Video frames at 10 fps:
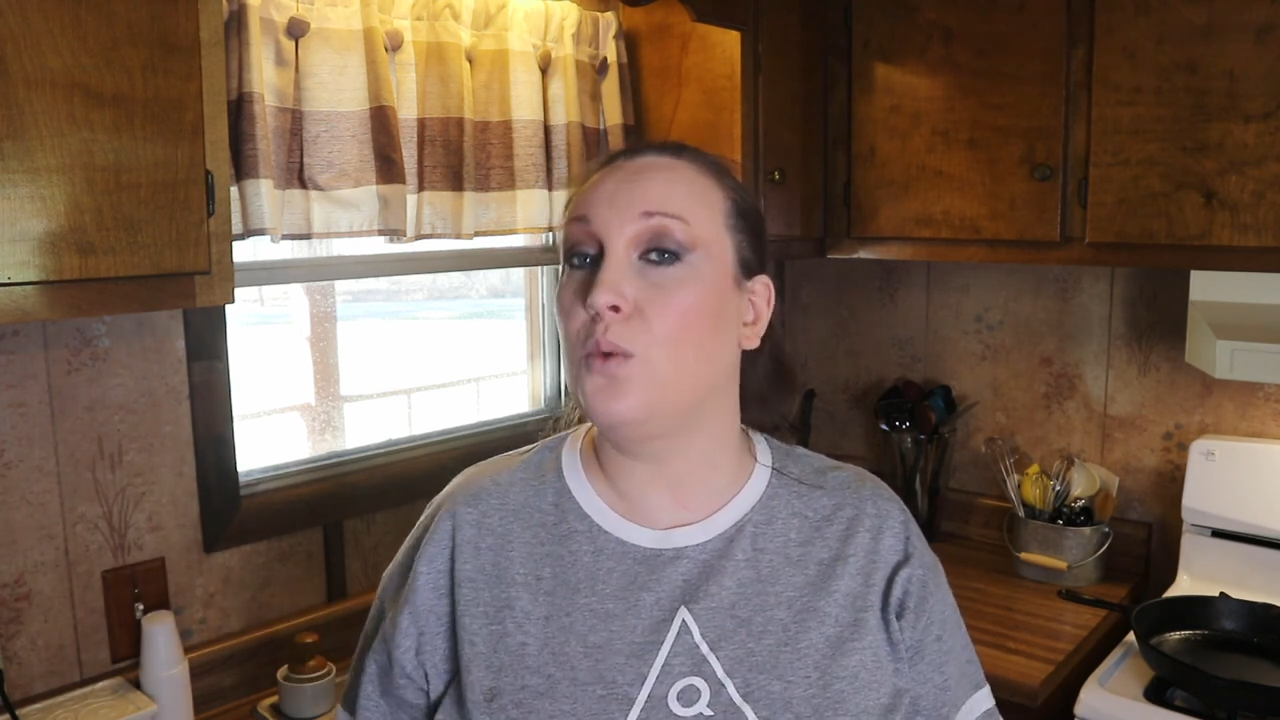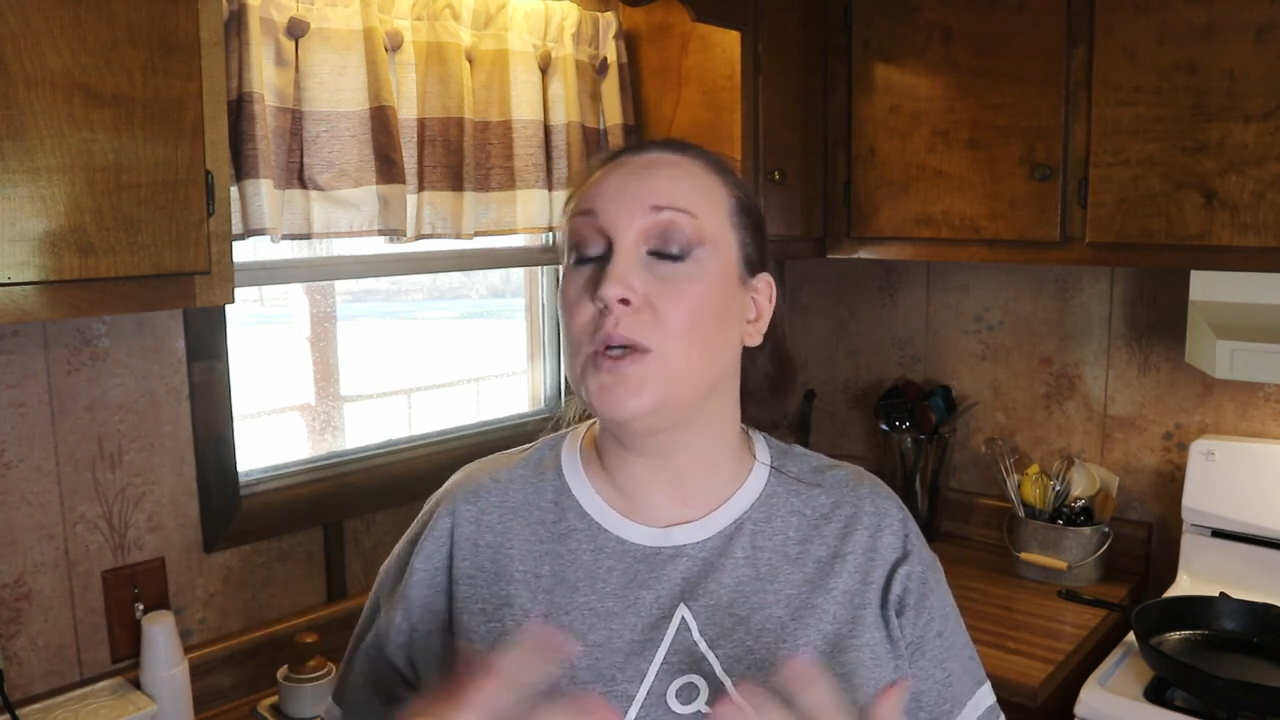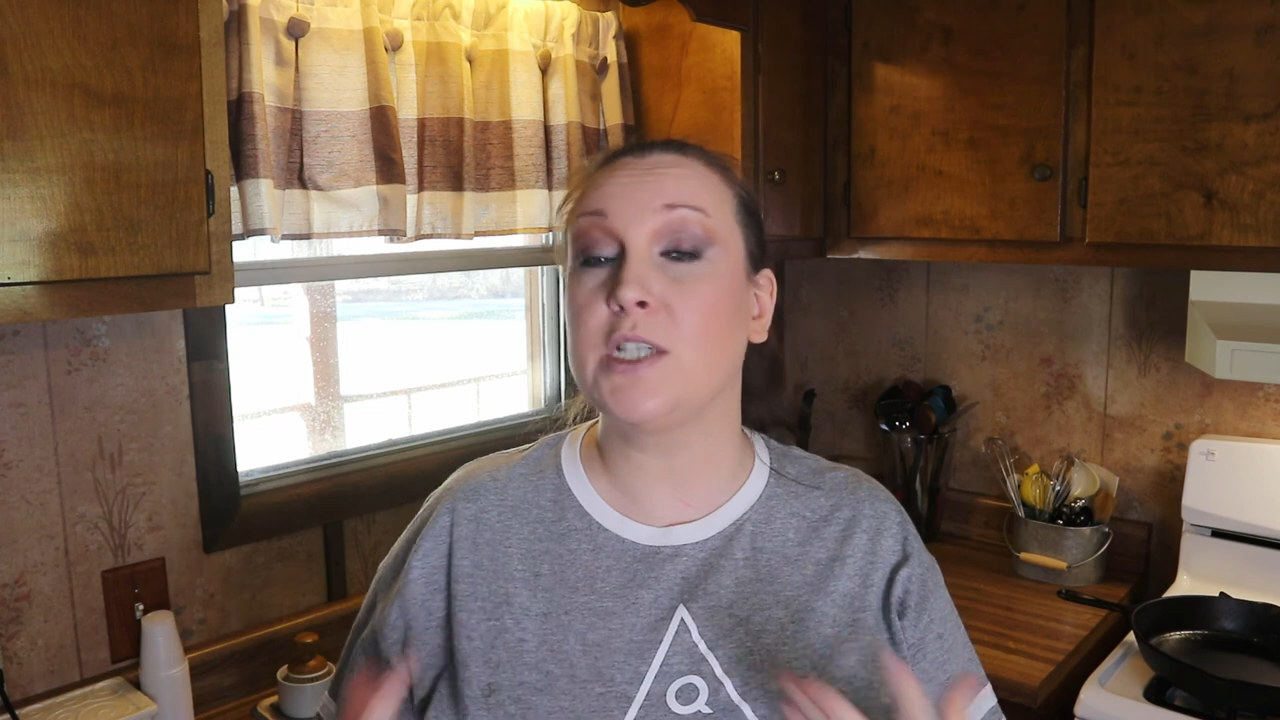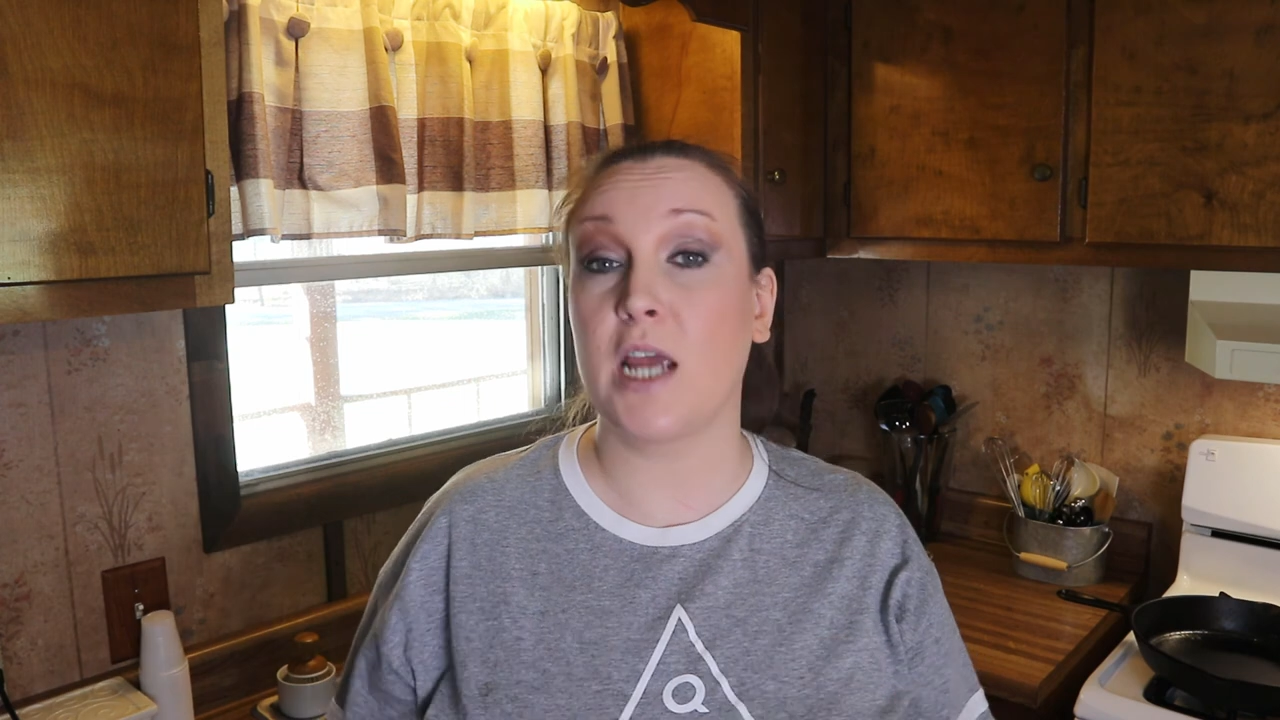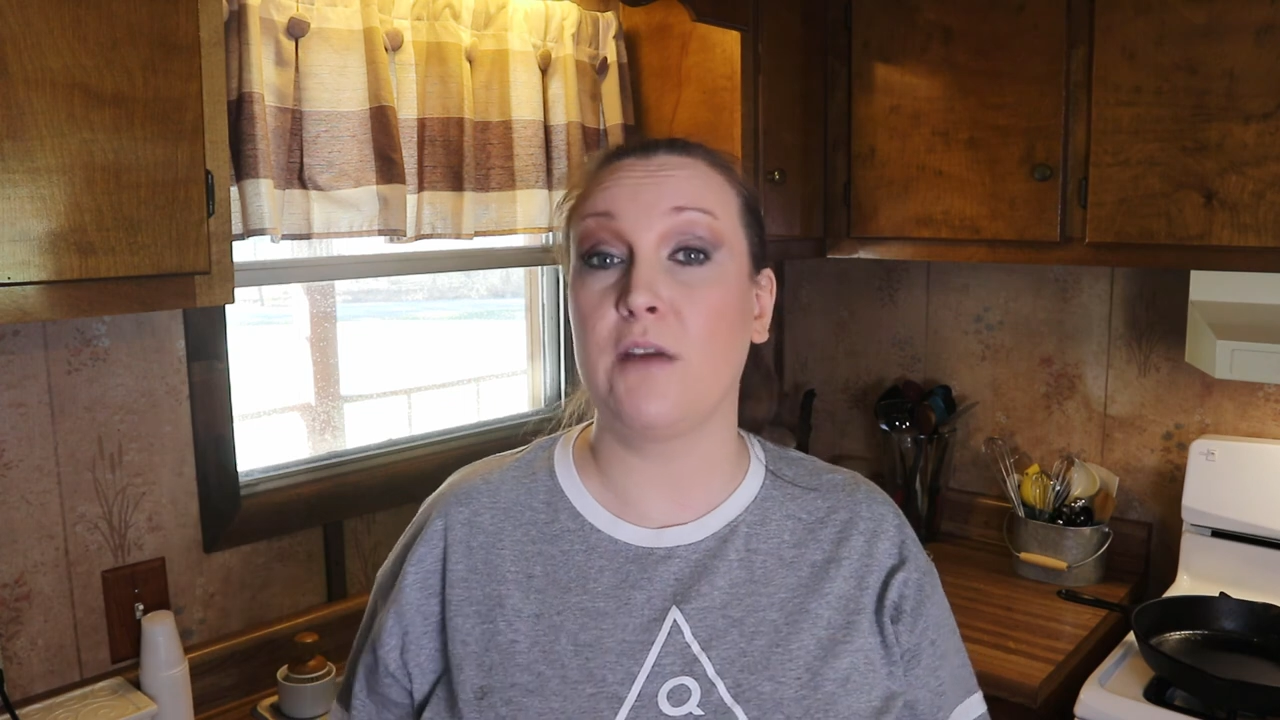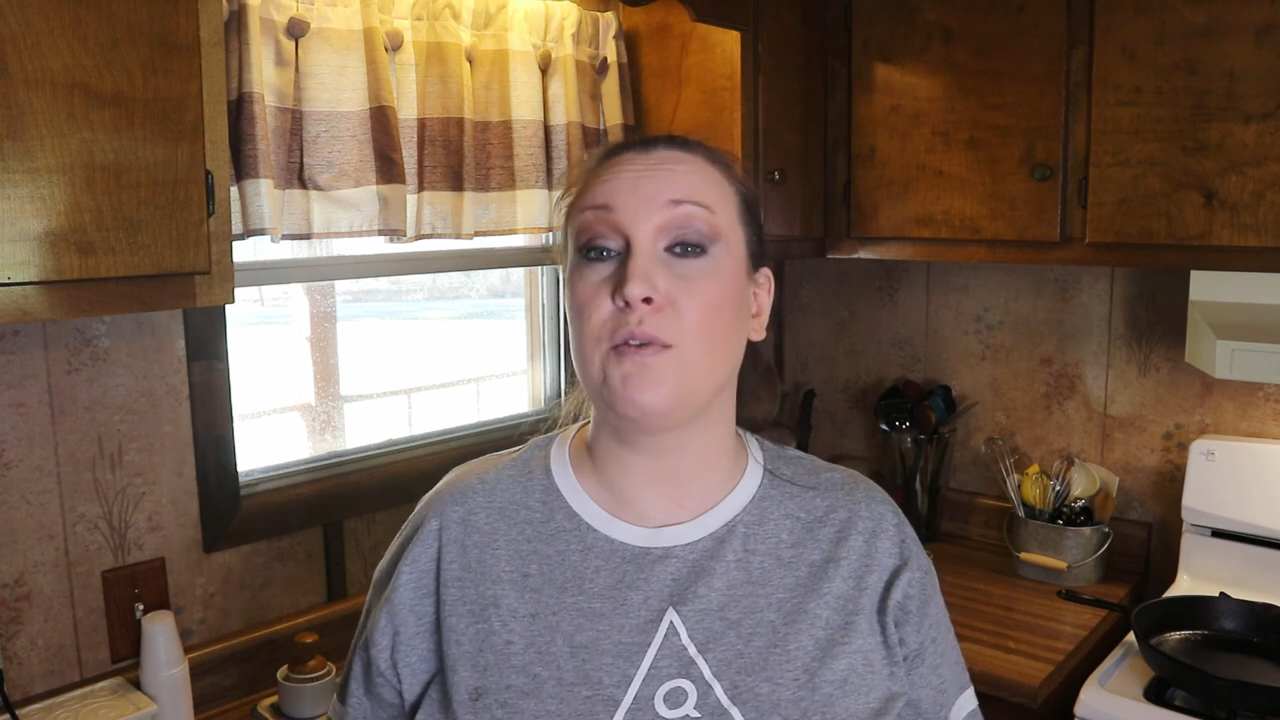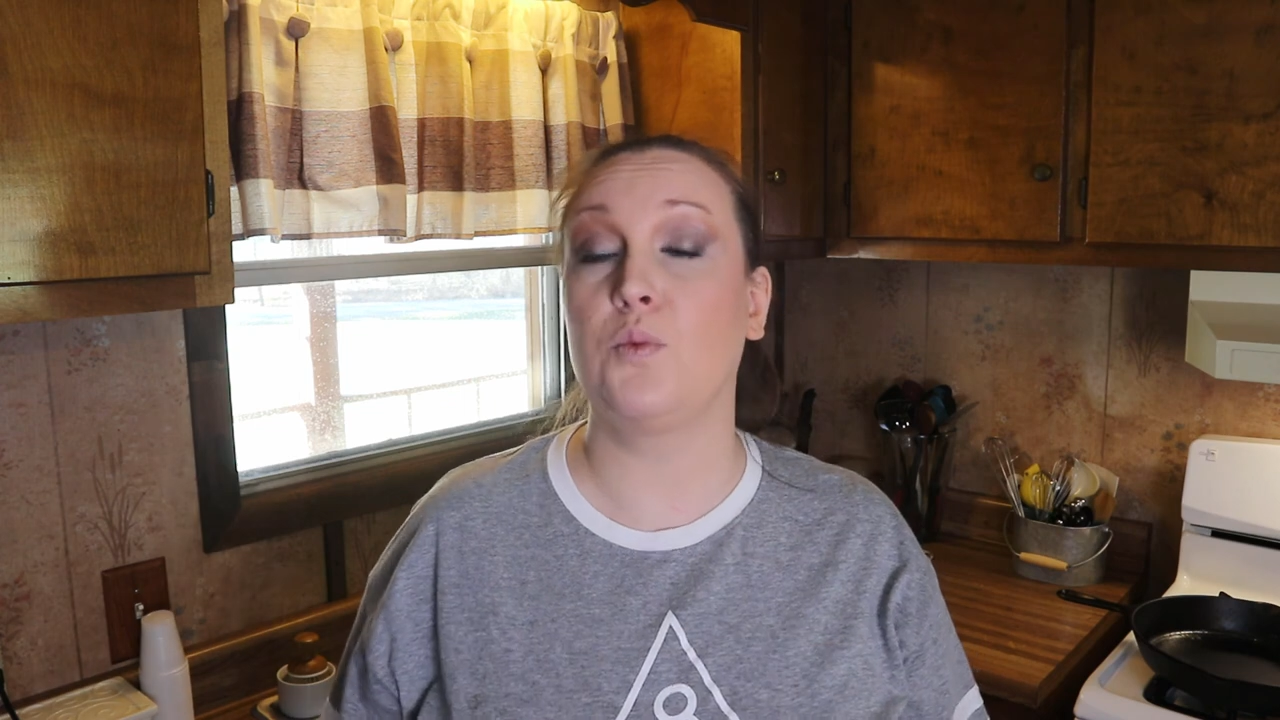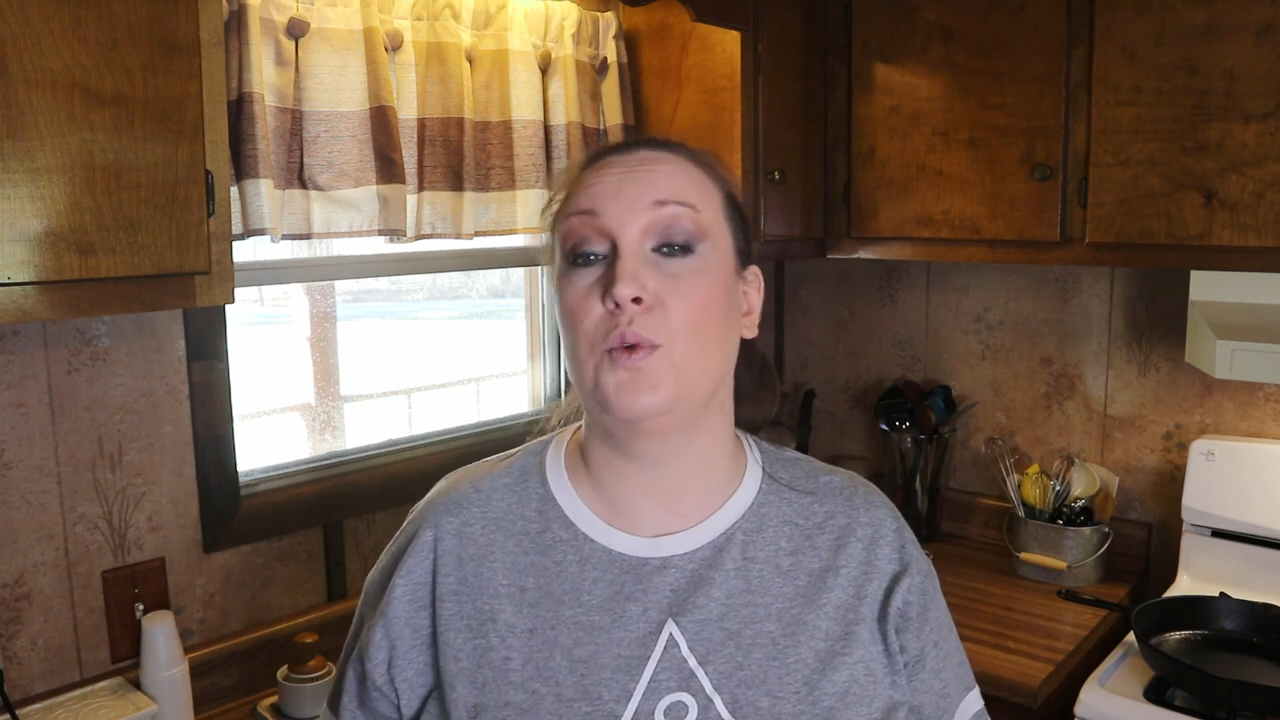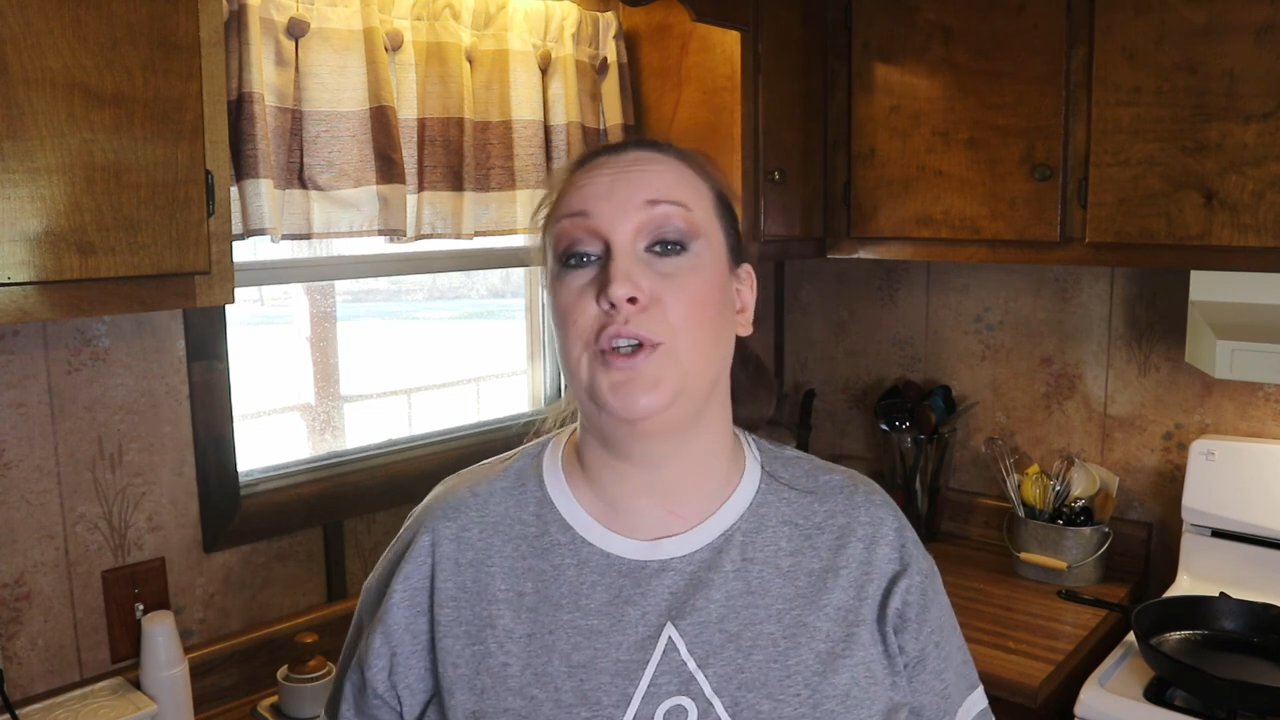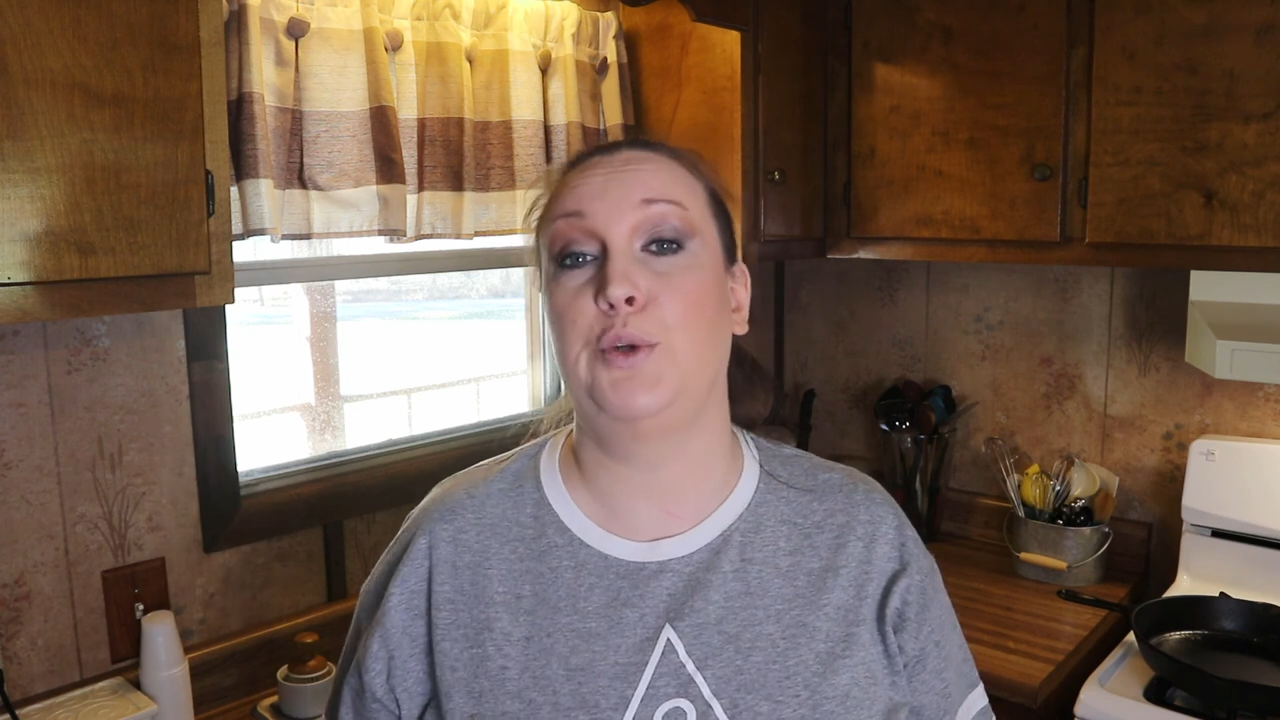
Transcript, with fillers: whichever one